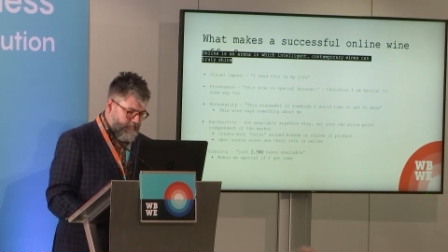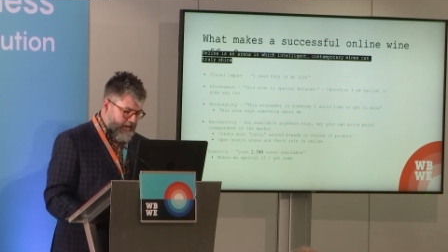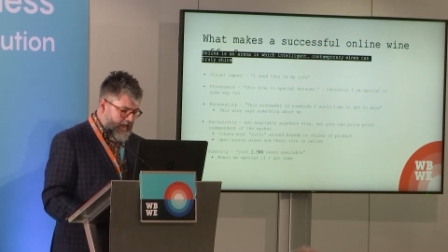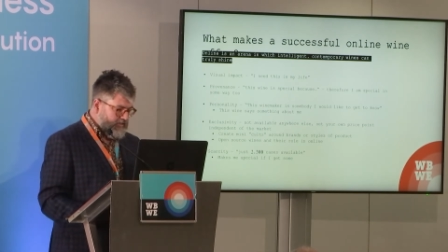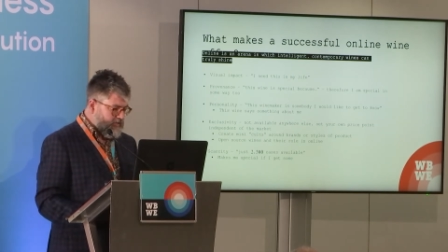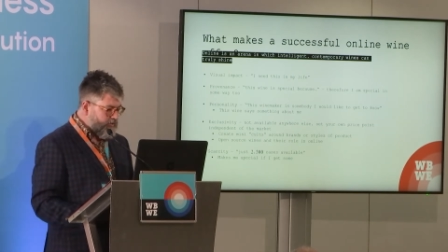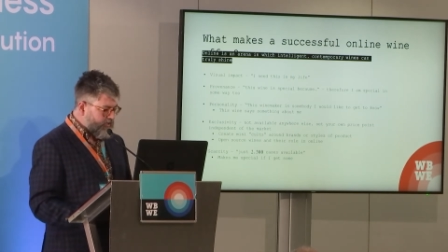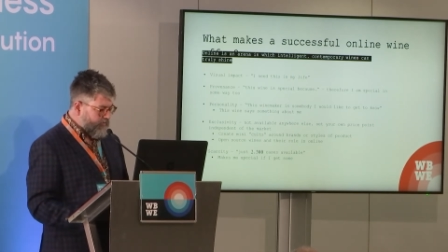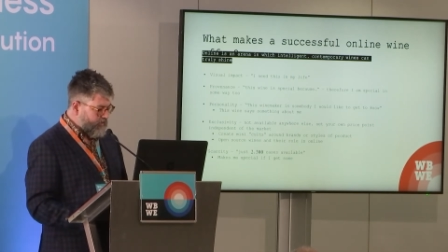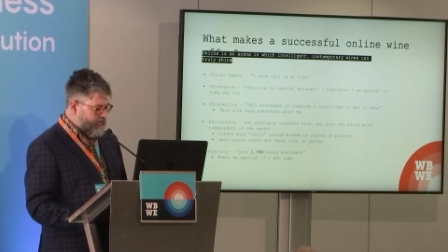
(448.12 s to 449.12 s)

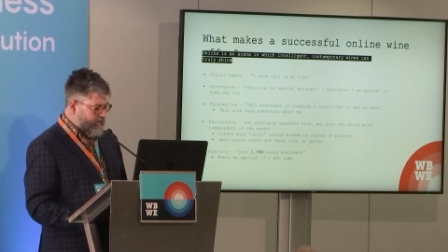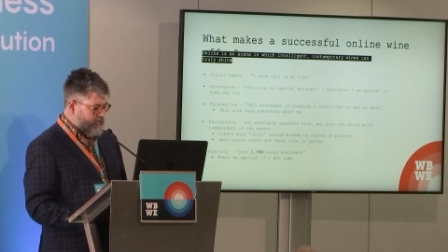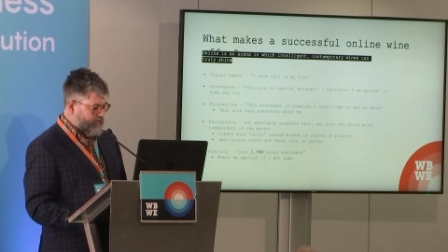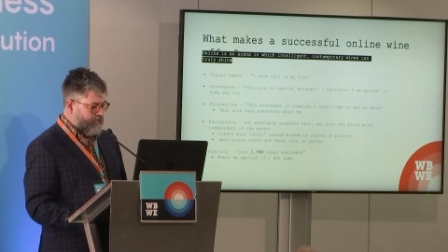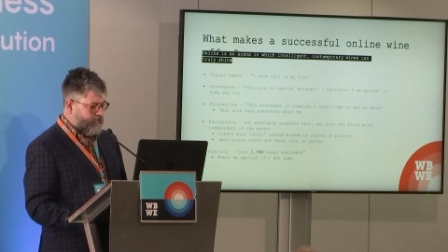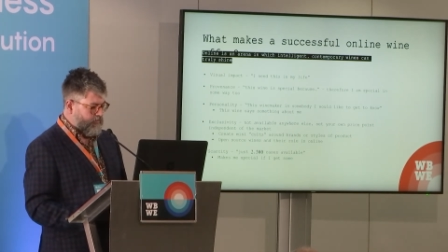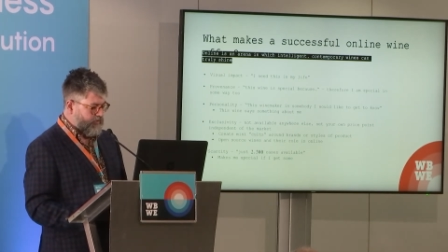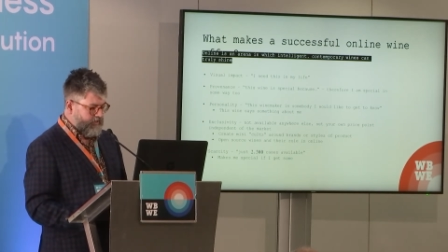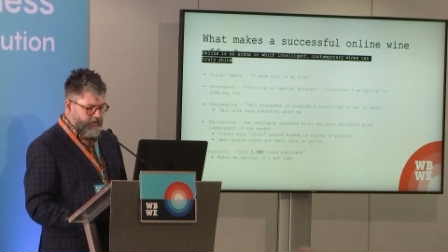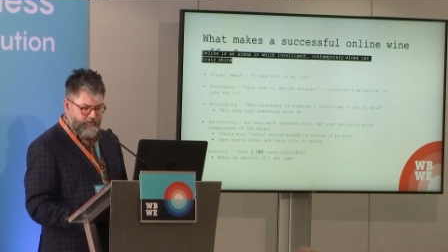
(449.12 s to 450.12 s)
Exclusivity. This is
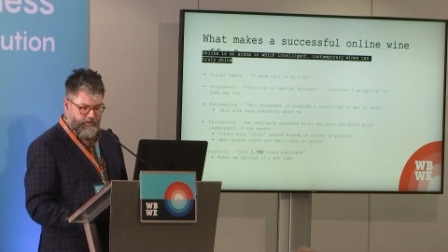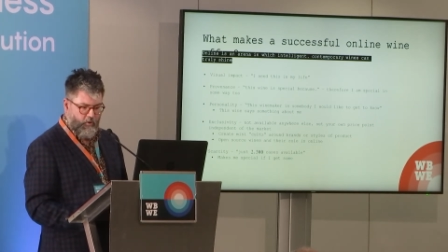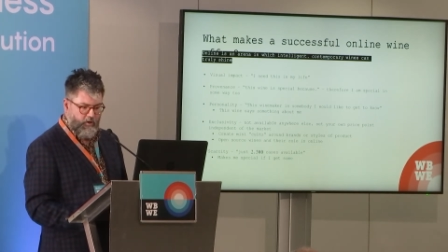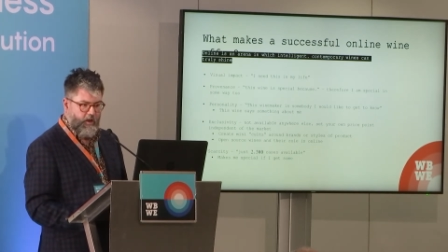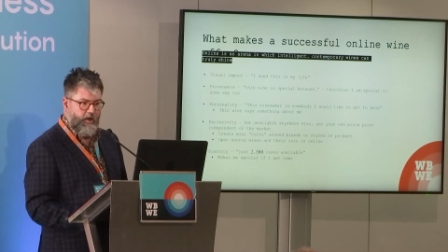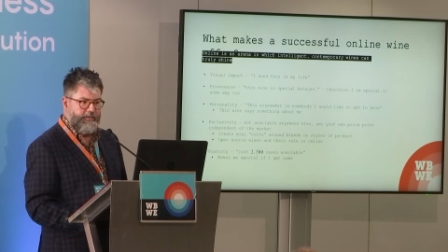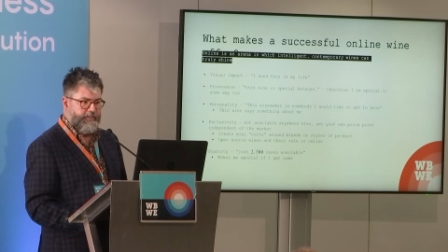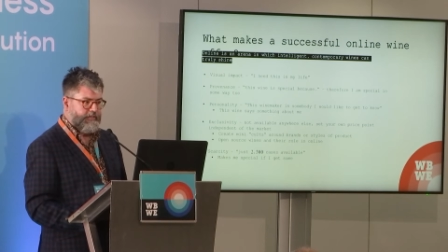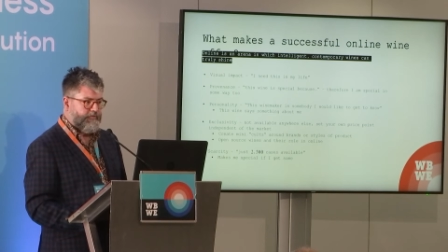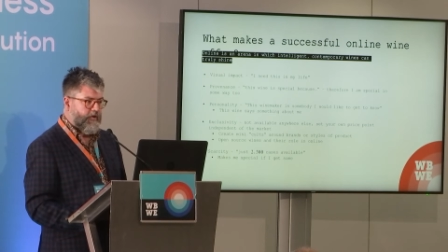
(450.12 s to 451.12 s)
something that online
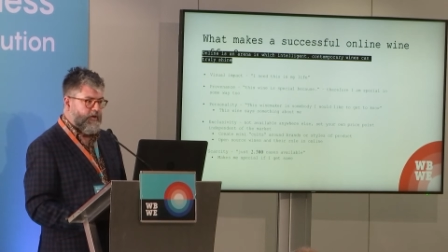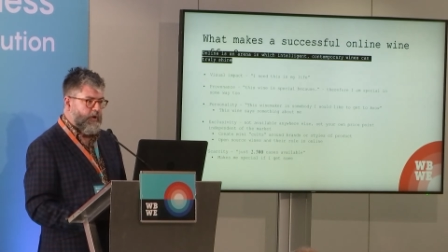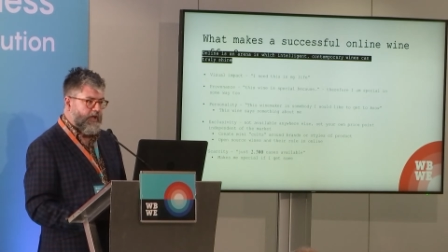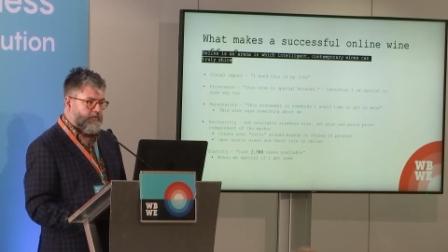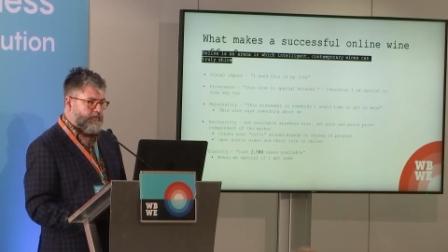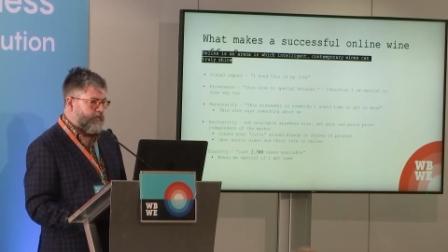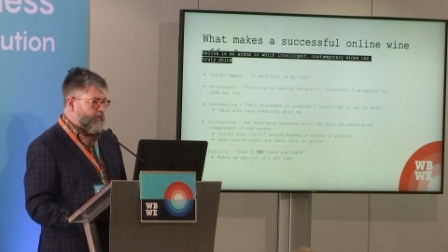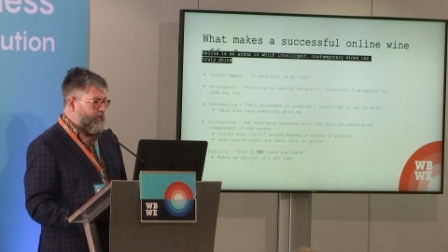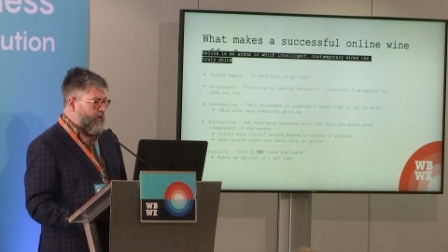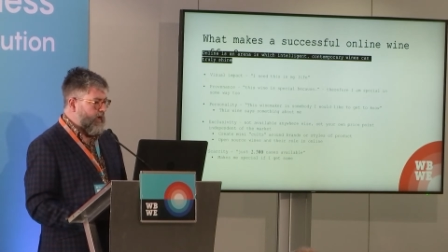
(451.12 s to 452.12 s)
does very well.
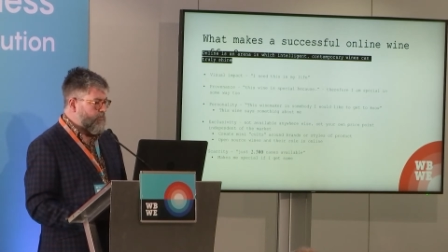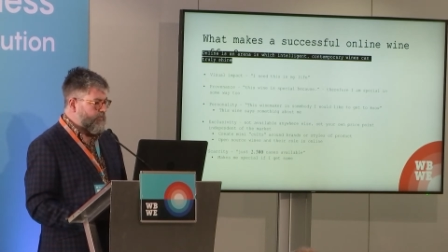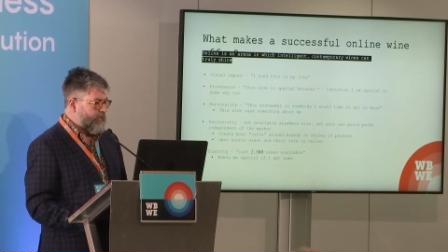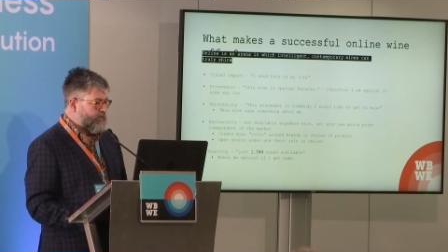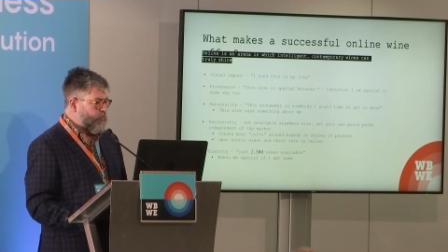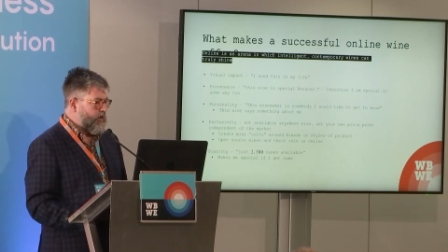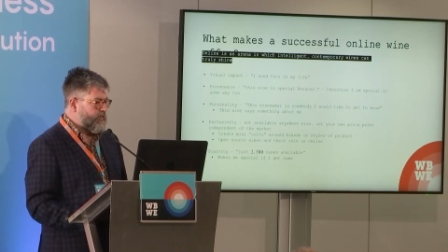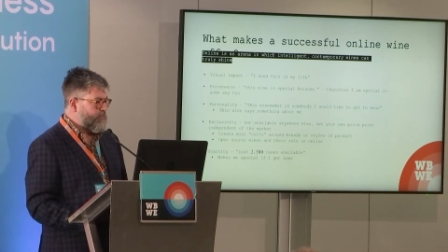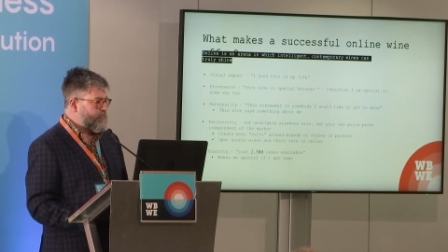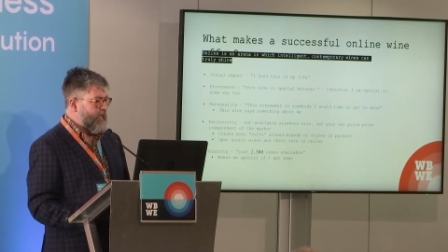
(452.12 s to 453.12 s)
Um, these
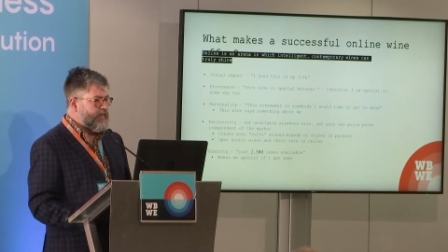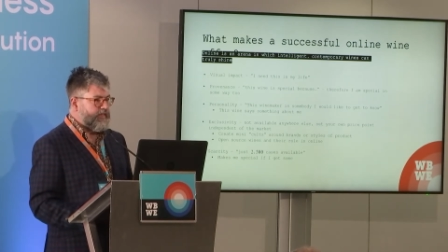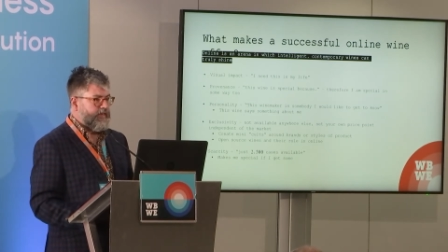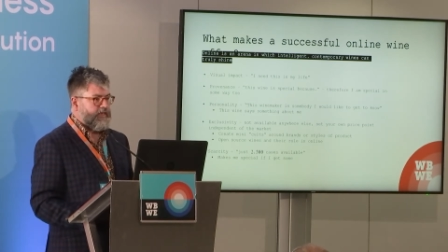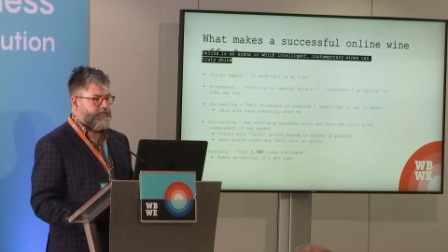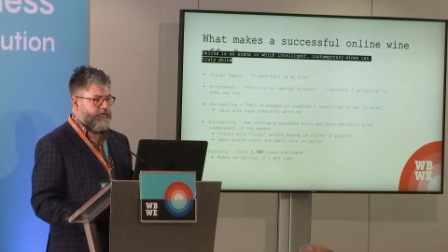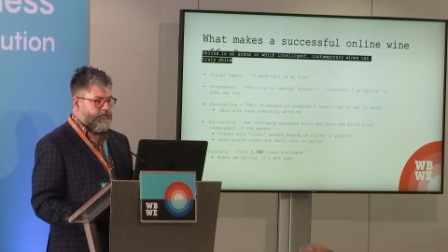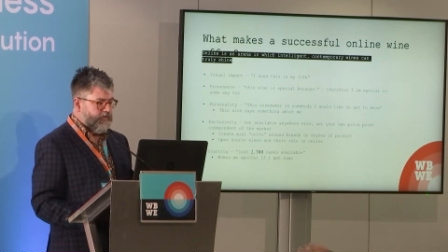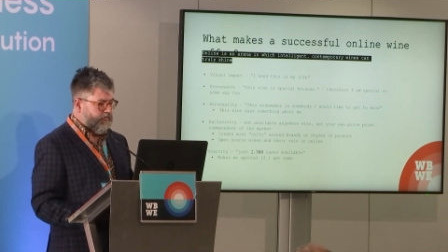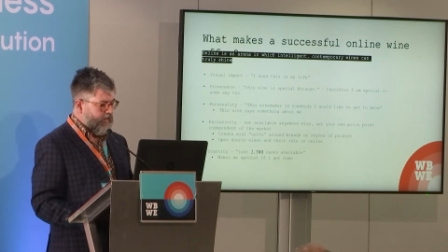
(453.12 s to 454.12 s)
wines are blended
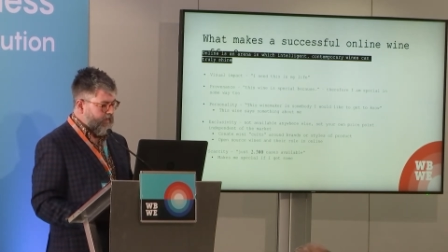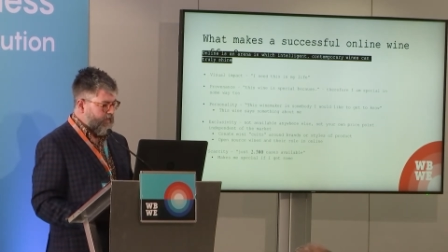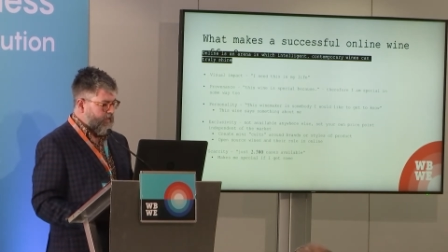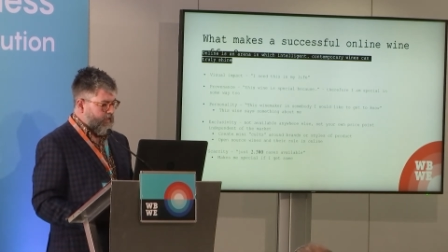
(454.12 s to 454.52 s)
exclusively.